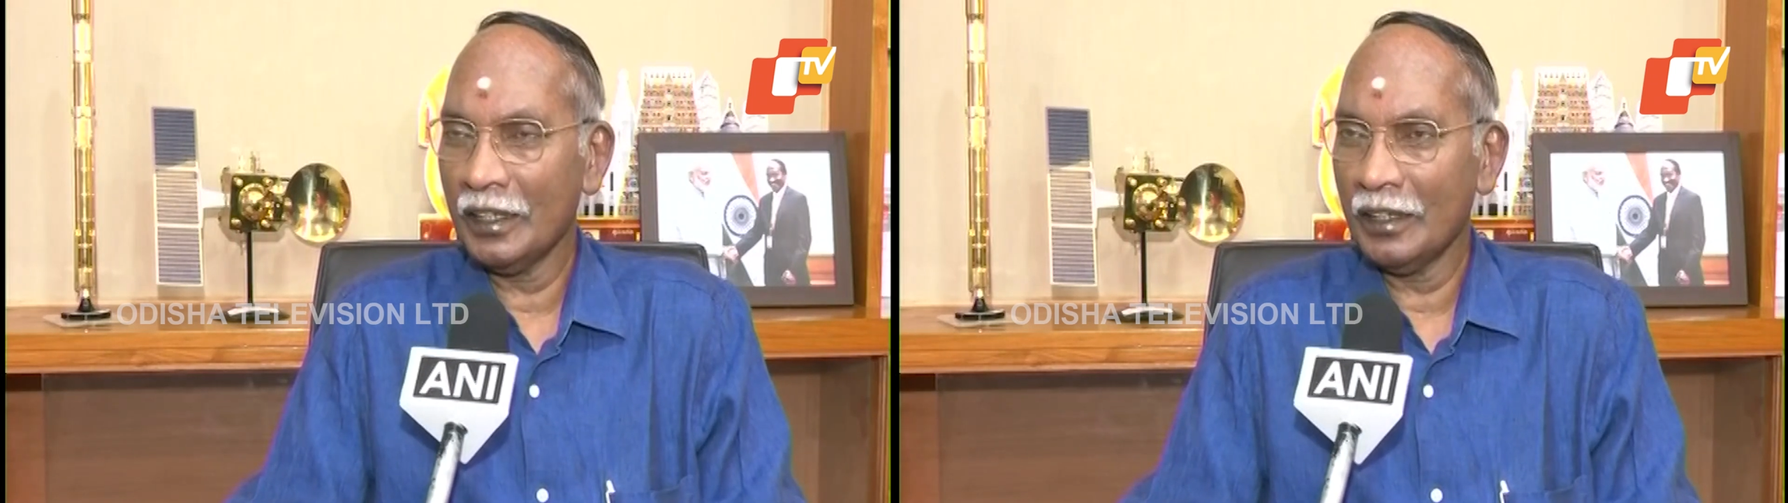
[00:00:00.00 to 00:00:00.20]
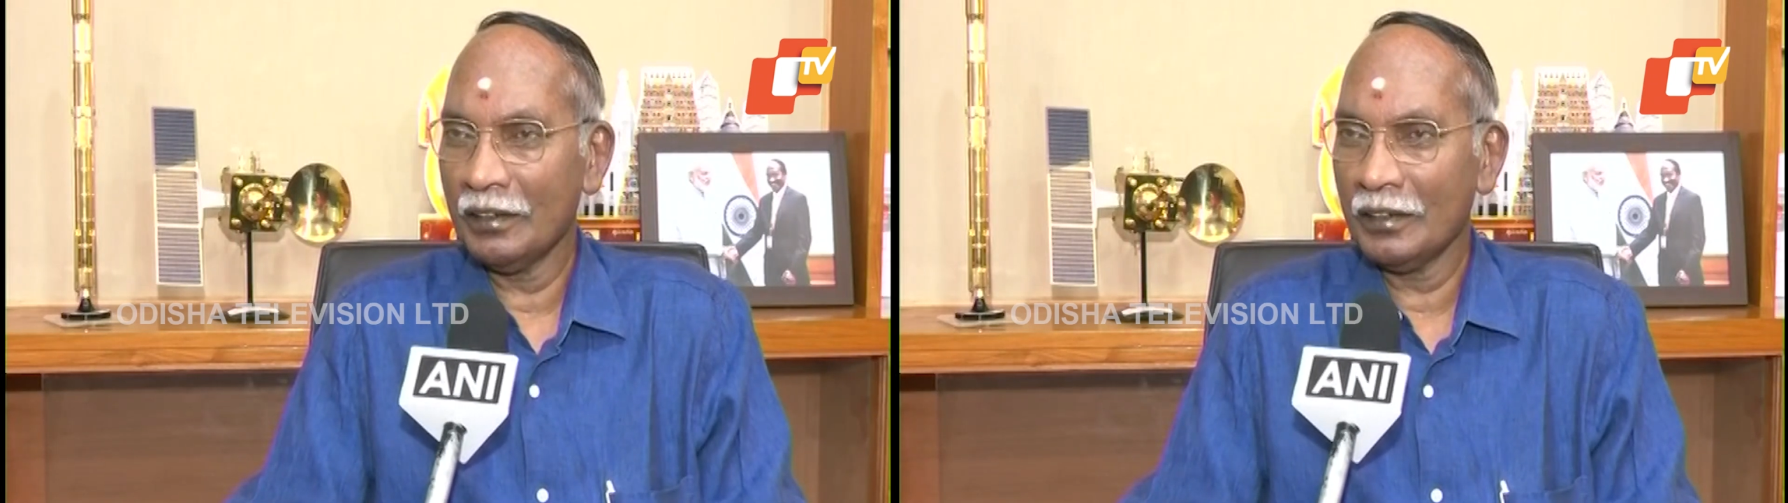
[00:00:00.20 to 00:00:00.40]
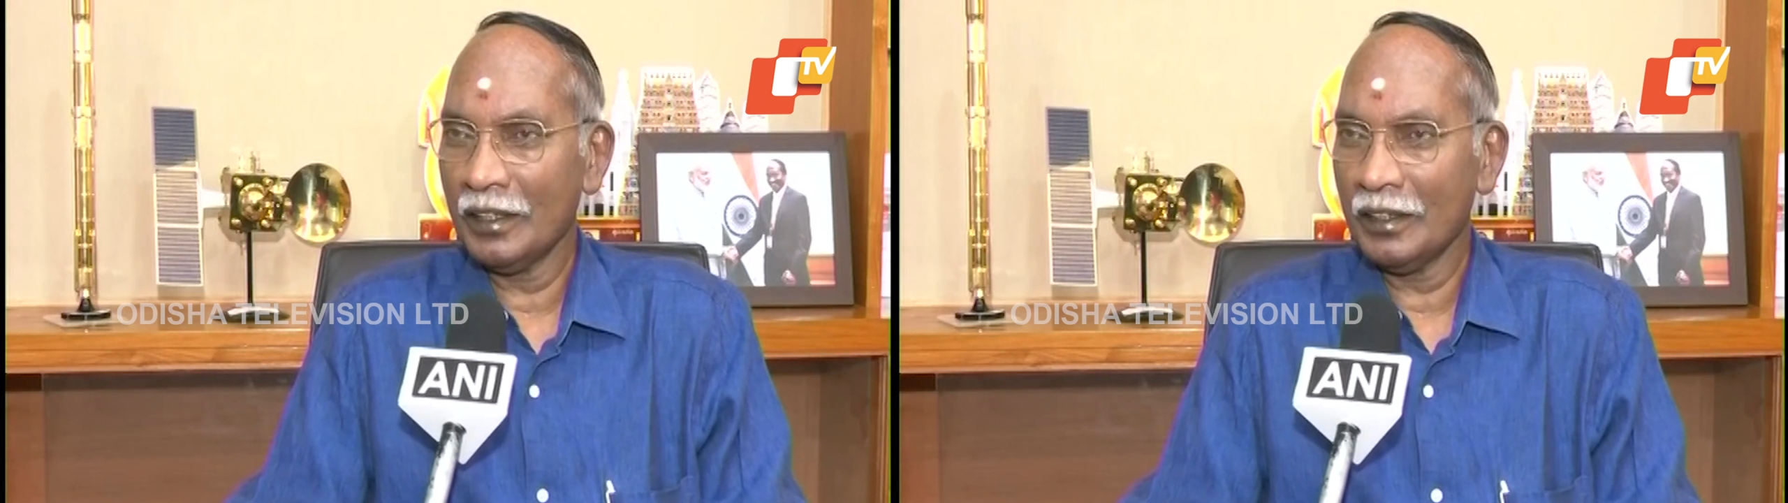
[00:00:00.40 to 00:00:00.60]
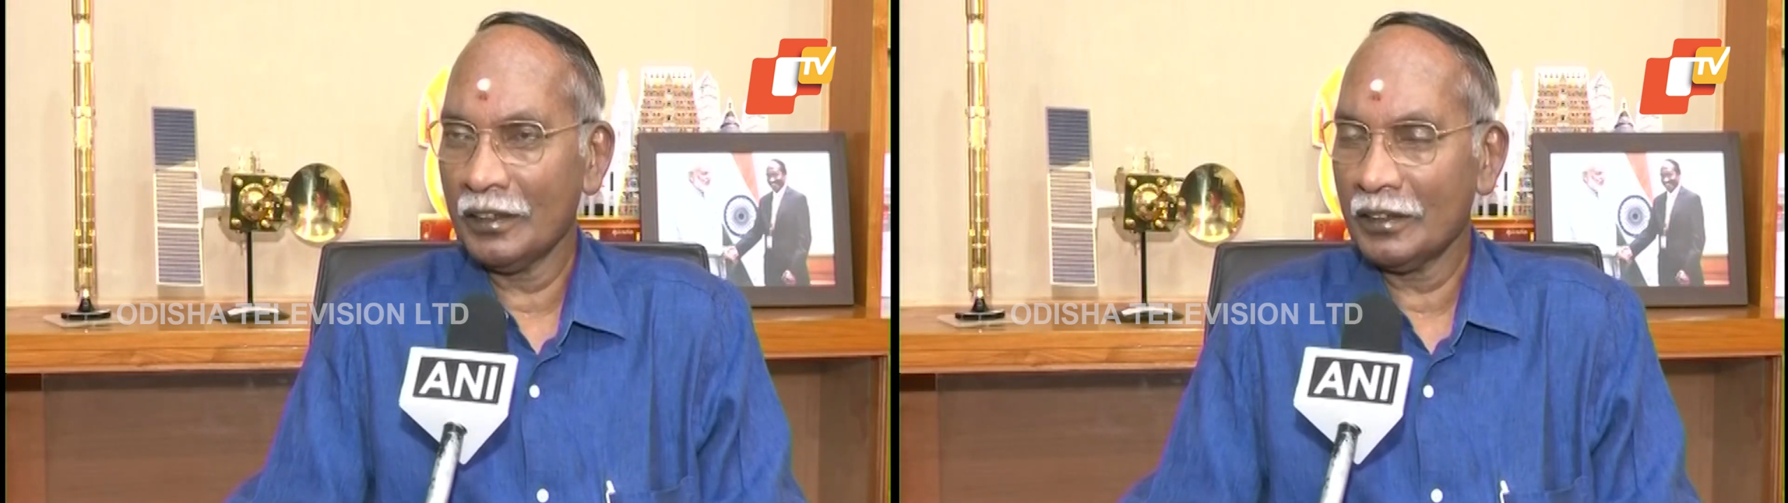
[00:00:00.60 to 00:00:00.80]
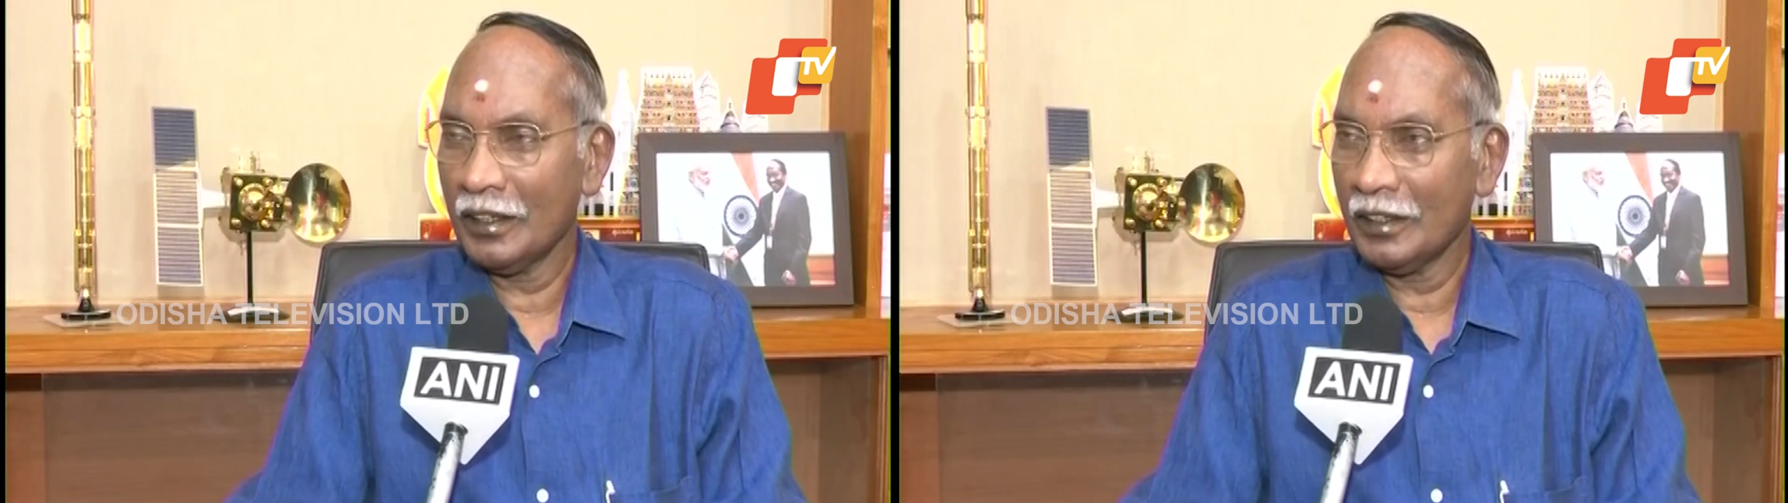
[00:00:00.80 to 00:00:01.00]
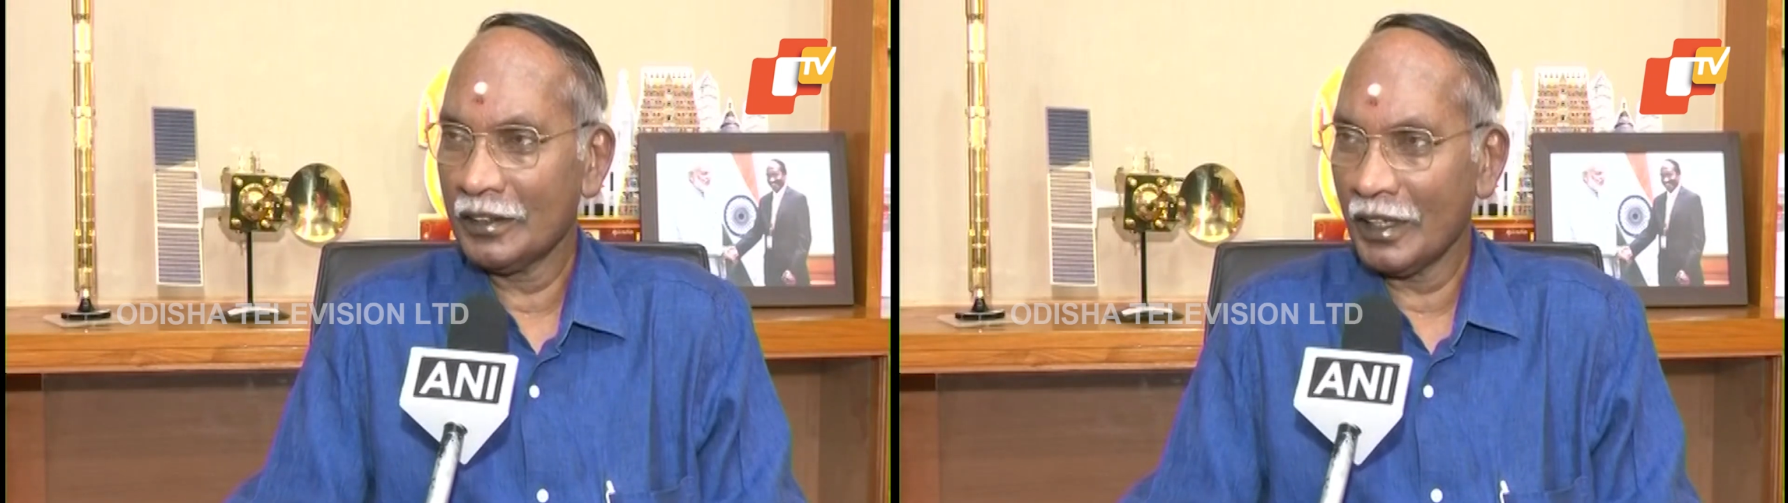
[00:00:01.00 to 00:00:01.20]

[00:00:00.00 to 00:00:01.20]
uh, the, the